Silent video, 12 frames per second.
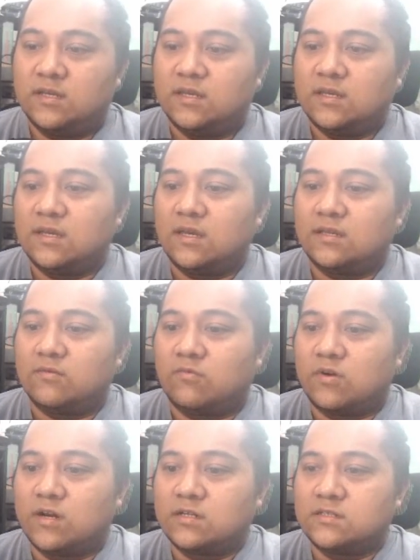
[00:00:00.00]
and it
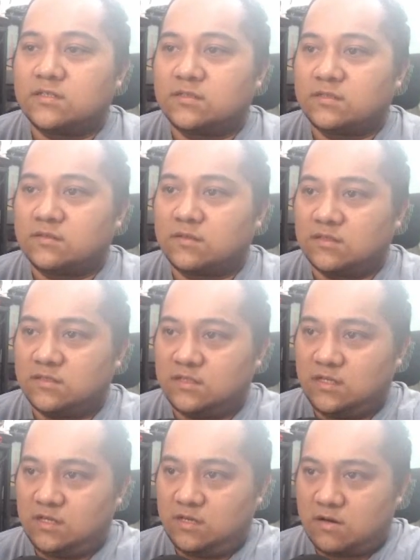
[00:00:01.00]
works. You can see
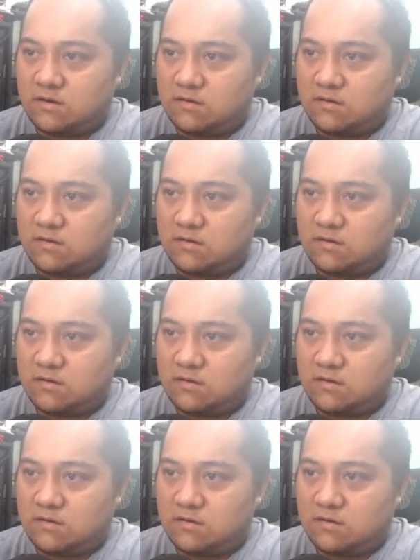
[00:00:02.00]
here.